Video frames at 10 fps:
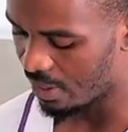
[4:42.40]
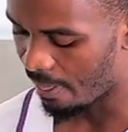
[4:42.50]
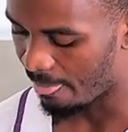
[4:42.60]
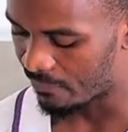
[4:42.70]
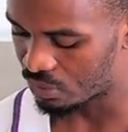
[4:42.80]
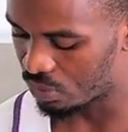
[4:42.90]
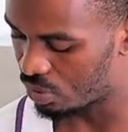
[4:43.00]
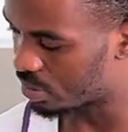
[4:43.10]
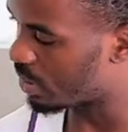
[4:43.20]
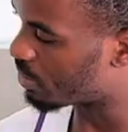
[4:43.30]
So
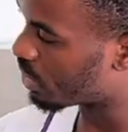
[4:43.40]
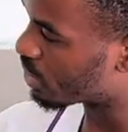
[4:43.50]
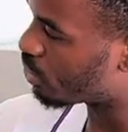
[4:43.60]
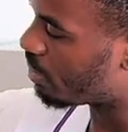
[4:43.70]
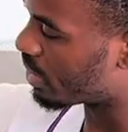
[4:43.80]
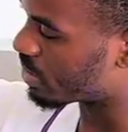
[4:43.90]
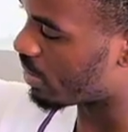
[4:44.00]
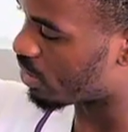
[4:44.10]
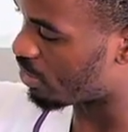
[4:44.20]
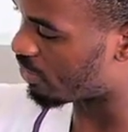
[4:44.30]
I'm going to place my
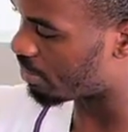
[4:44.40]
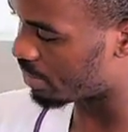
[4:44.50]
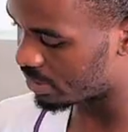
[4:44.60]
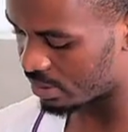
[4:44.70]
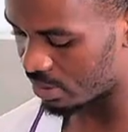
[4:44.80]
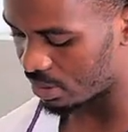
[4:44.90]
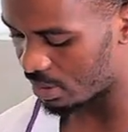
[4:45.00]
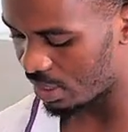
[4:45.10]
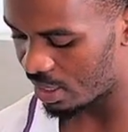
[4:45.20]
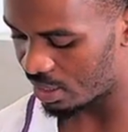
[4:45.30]
coffee beans in
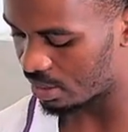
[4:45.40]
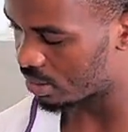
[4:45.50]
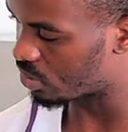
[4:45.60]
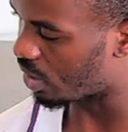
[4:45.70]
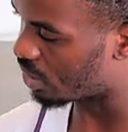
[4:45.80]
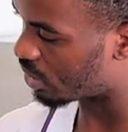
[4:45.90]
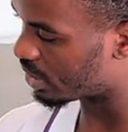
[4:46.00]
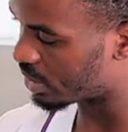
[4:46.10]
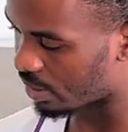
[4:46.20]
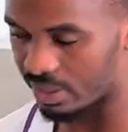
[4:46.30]
there. So I
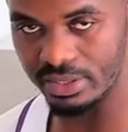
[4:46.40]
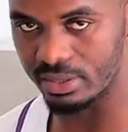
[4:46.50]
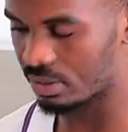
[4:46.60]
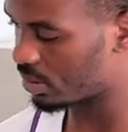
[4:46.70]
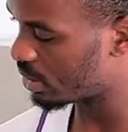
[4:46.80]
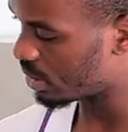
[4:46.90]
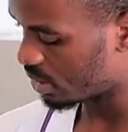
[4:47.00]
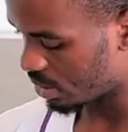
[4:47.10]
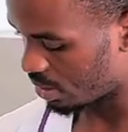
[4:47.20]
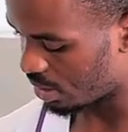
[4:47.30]
already rinsed
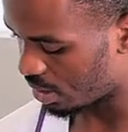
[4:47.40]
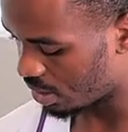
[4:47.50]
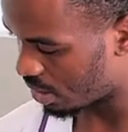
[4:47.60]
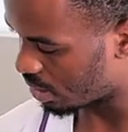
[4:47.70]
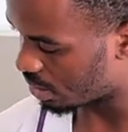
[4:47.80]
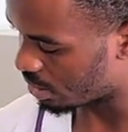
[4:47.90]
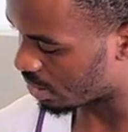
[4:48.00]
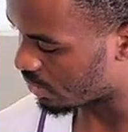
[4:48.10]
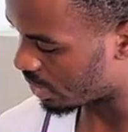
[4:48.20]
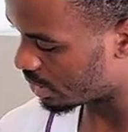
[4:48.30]
the
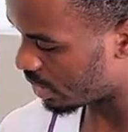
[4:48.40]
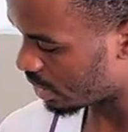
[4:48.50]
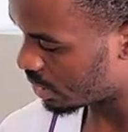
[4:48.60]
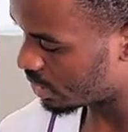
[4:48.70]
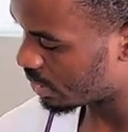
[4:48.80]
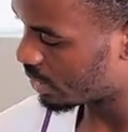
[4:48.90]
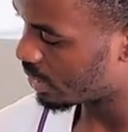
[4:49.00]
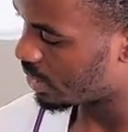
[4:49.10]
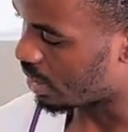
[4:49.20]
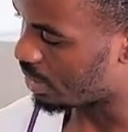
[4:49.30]
grinder.
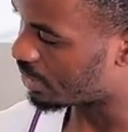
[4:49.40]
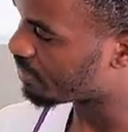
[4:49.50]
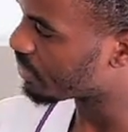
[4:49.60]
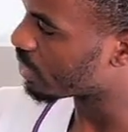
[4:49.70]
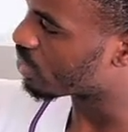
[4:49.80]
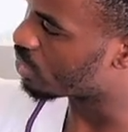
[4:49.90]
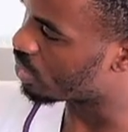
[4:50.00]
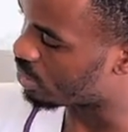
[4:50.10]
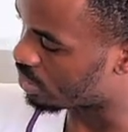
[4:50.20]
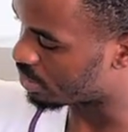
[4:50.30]

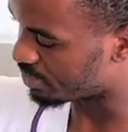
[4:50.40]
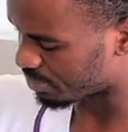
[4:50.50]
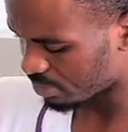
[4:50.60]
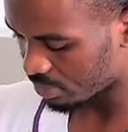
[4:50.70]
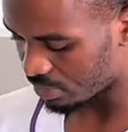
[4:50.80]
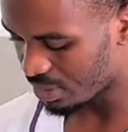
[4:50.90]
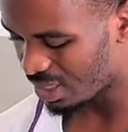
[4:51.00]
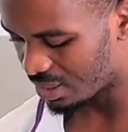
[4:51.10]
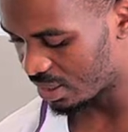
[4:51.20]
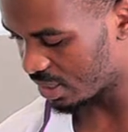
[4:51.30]
So
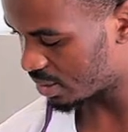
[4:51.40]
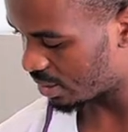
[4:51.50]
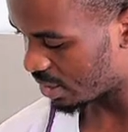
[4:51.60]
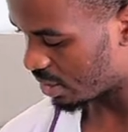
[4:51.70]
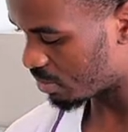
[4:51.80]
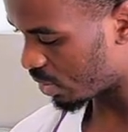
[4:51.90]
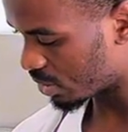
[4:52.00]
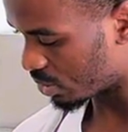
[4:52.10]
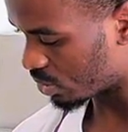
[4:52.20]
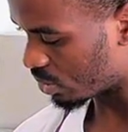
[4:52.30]
the next thing I'm going to
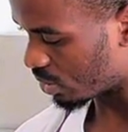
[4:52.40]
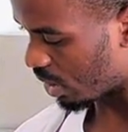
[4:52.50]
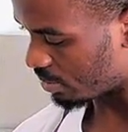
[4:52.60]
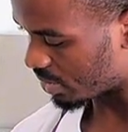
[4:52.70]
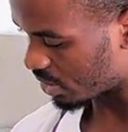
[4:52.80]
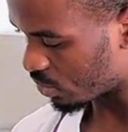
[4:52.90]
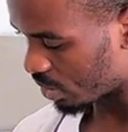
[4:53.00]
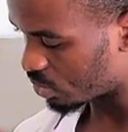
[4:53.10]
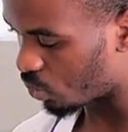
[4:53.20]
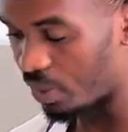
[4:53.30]
do, I'm just going
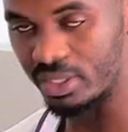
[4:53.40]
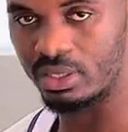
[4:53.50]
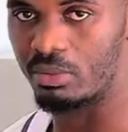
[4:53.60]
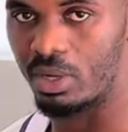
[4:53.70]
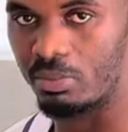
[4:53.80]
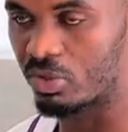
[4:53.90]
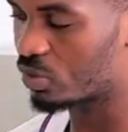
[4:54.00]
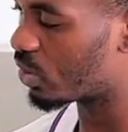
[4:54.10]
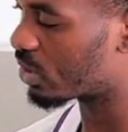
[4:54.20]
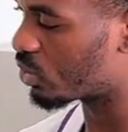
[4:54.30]
to wait. I'm not
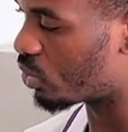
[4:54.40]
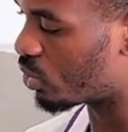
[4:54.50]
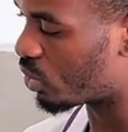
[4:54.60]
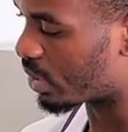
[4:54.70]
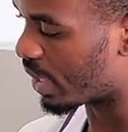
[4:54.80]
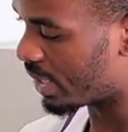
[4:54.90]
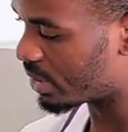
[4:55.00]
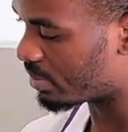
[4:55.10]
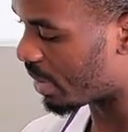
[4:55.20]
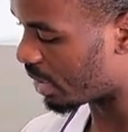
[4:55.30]
going to grind
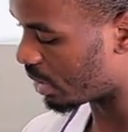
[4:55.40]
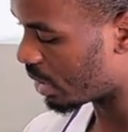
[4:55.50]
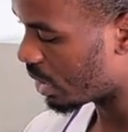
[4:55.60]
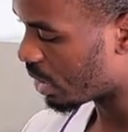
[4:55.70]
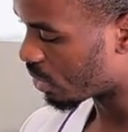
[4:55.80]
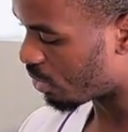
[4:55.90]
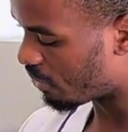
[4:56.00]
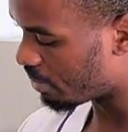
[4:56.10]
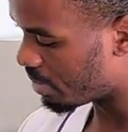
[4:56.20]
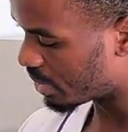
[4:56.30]
my coffee
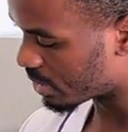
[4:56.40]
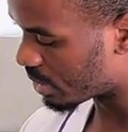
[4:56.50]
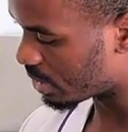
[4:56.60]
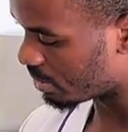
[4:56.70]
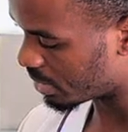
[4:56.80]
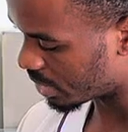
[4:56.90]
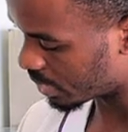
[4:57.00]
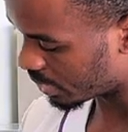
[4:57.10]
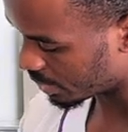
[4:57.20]
beans immediately,